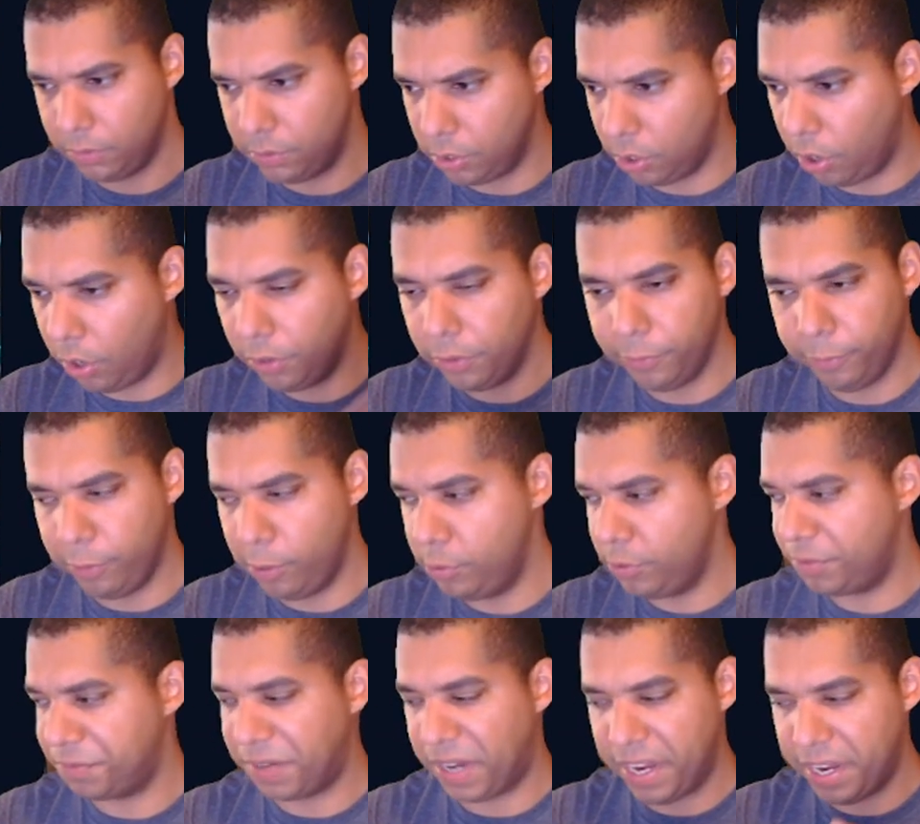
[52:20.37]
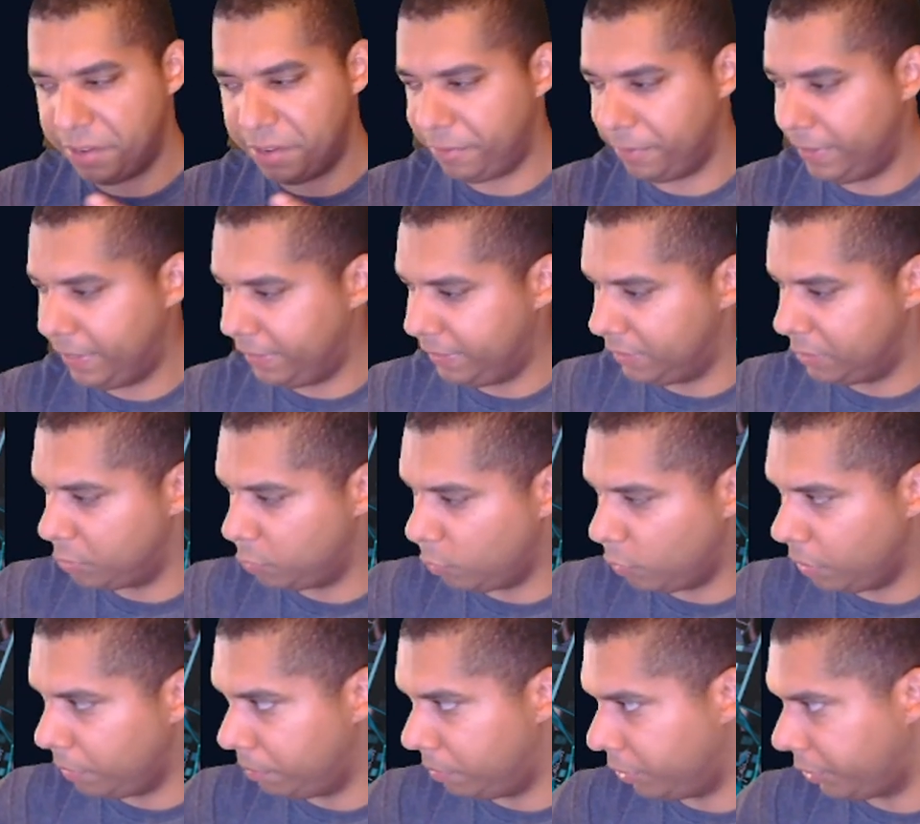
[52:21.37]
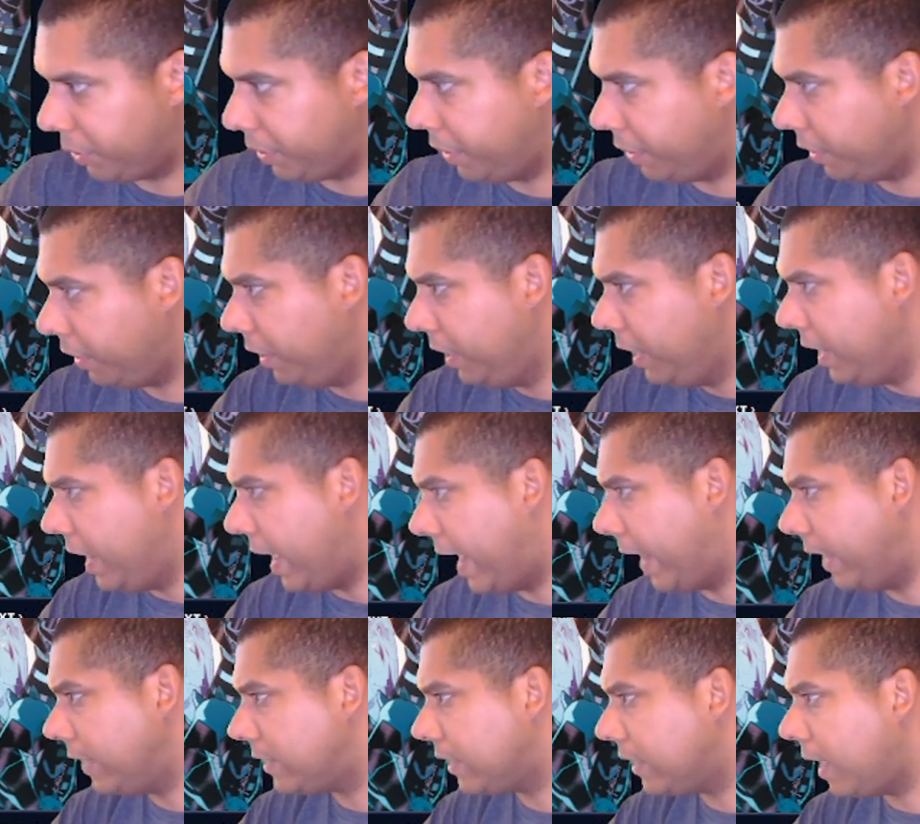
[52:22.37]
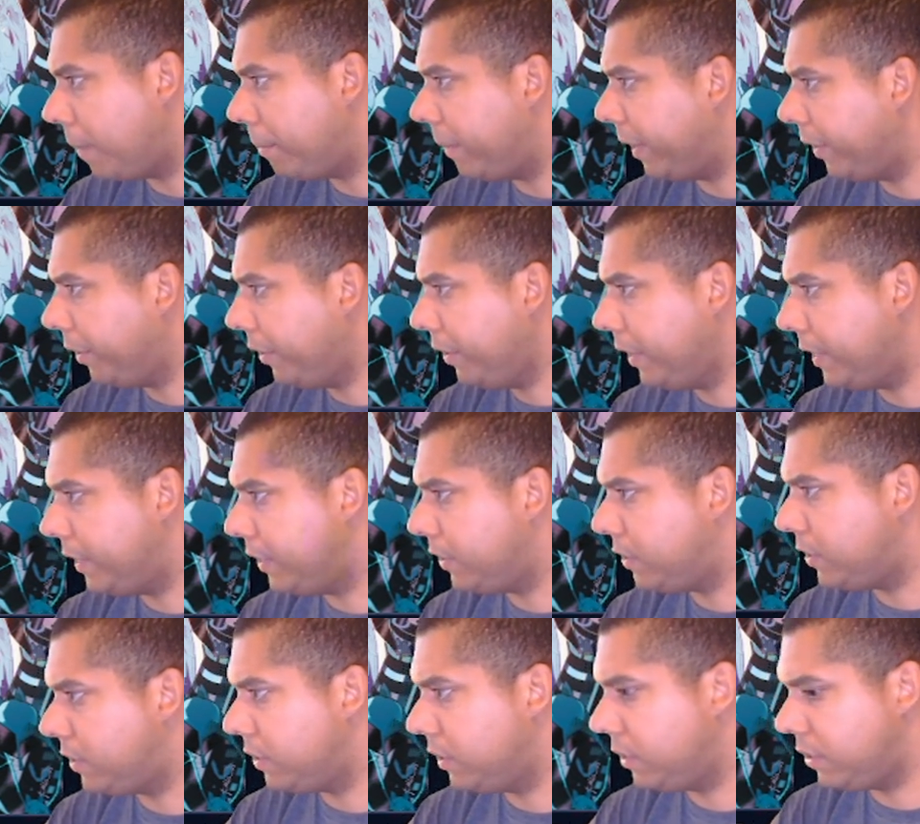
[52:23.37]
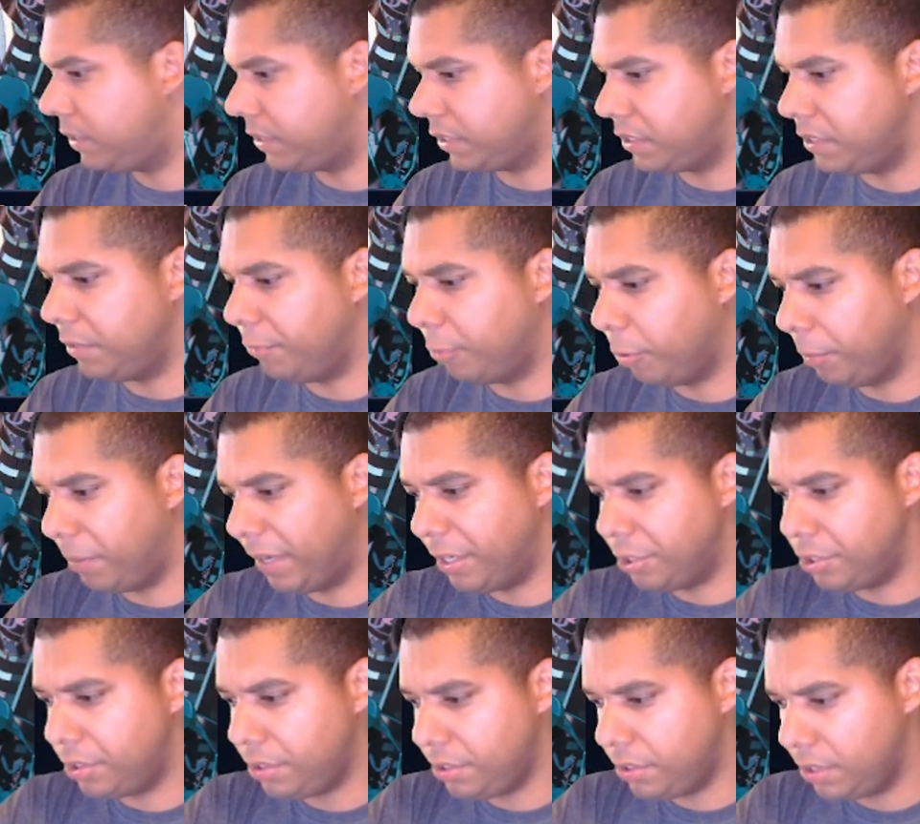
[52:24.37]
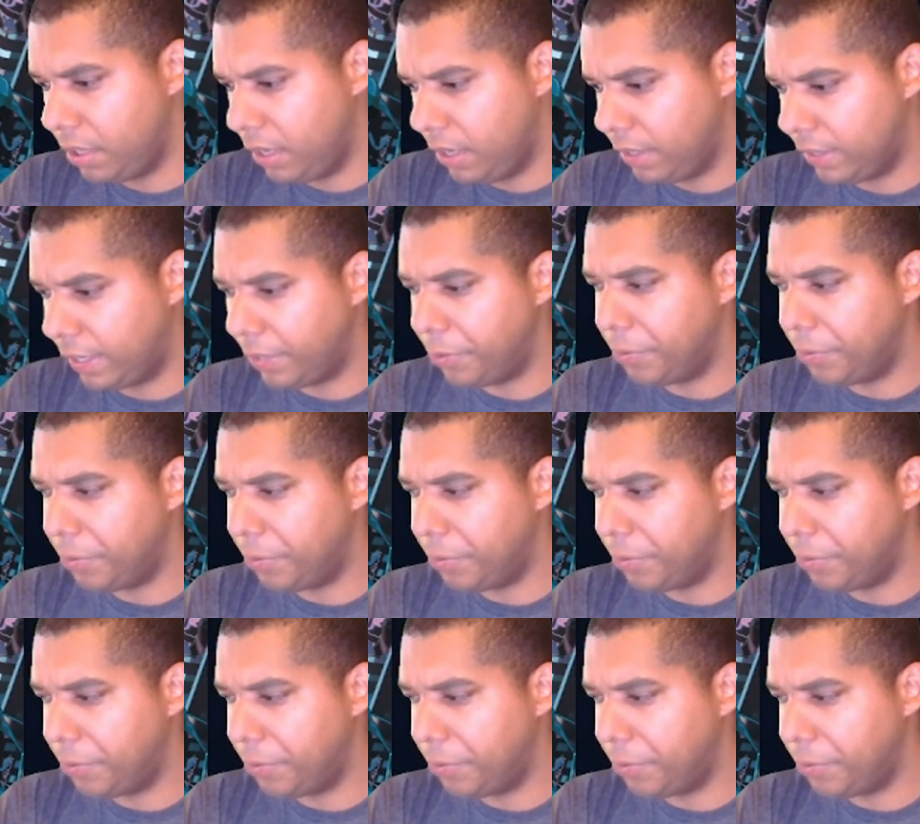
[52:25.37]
So all those 5 in this one book here. And it's a lot bigger. It's 64 pages that you